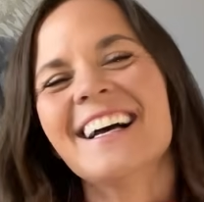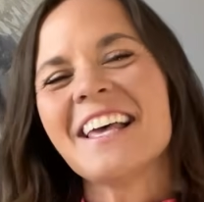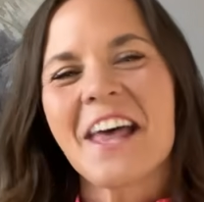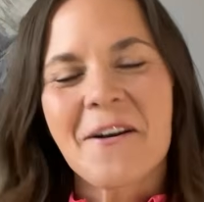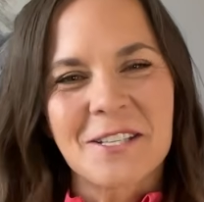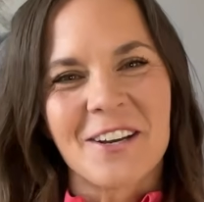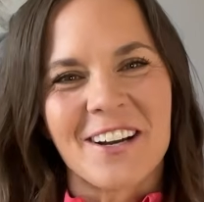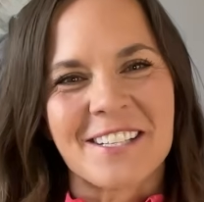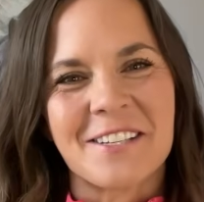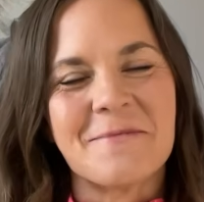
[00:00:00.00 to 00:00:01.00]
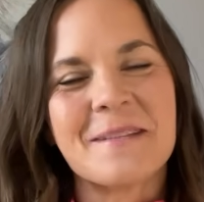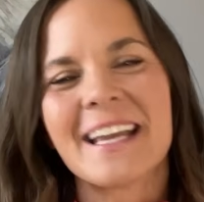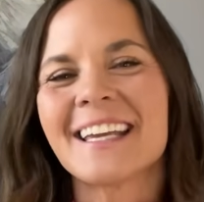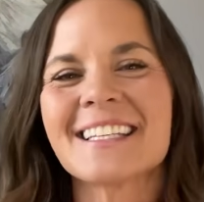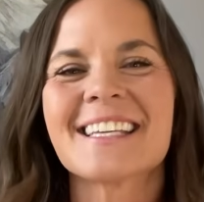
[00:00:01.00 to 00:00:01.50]
That was awesome.
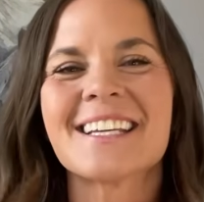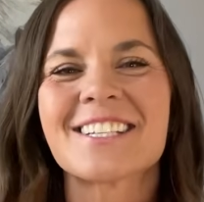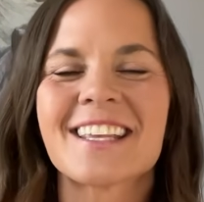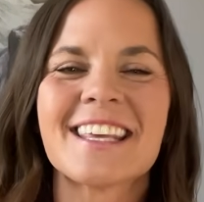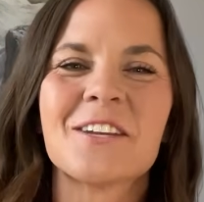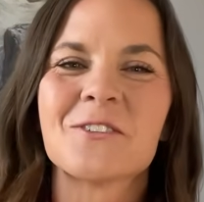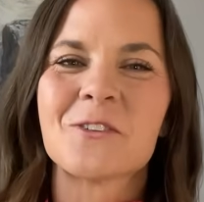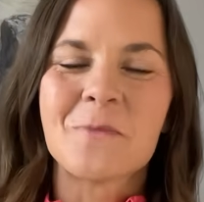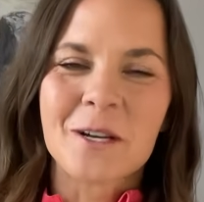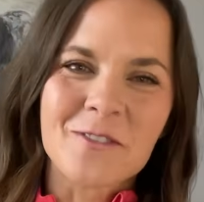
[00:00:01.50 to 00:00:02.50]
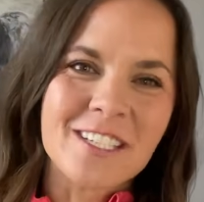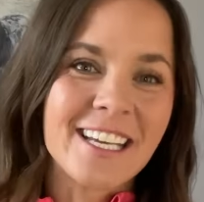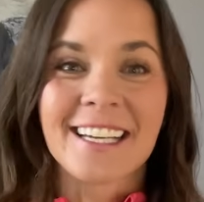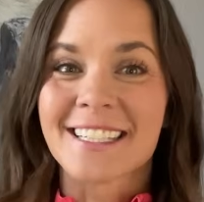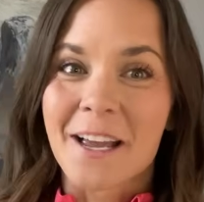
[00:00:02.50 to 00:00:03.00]
Anastasia, thank you so much for
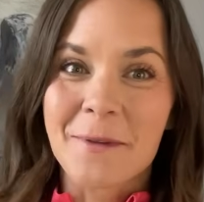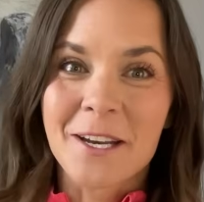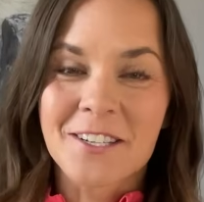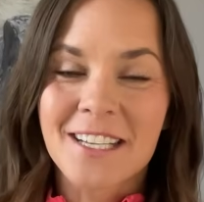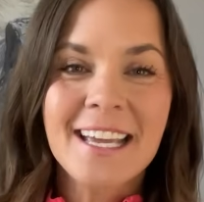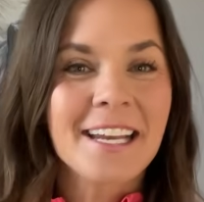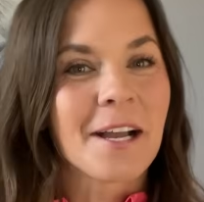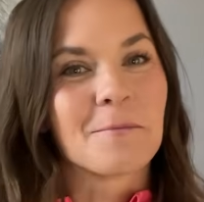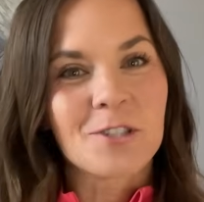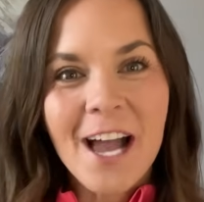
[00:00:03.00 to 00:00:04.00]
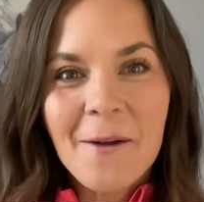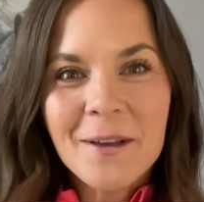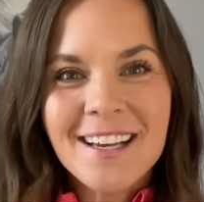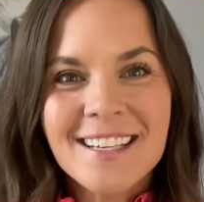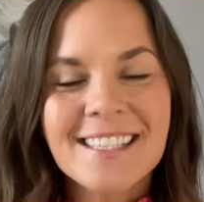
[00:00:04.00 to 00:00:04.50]
taking time out of your day to come chat with
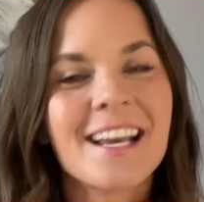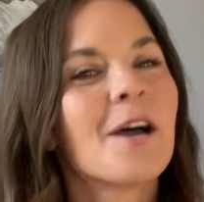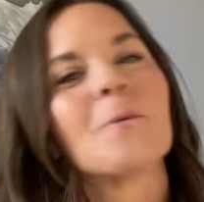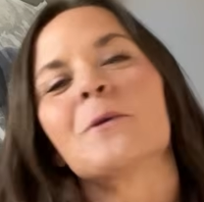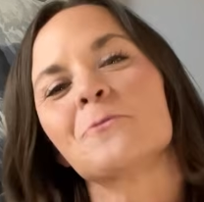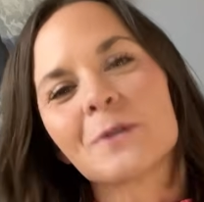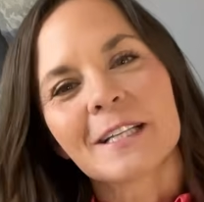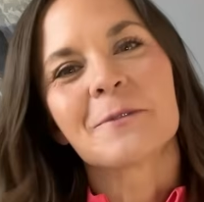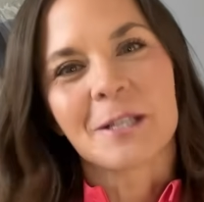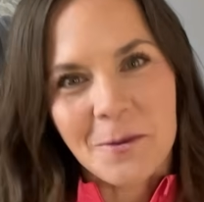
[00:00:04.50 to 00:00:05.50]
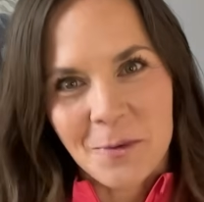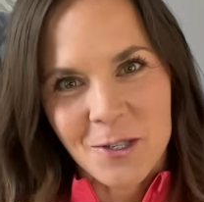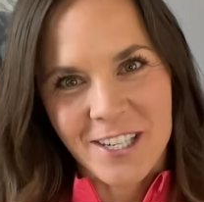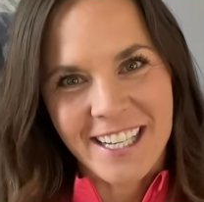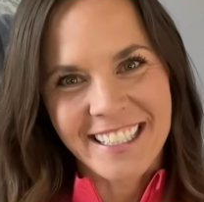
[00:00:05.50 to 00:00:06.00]
us. We really, really
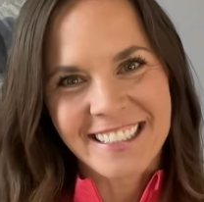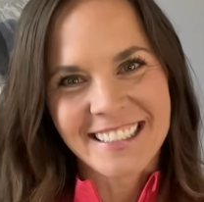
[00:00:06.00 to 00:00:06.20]
appreciate it.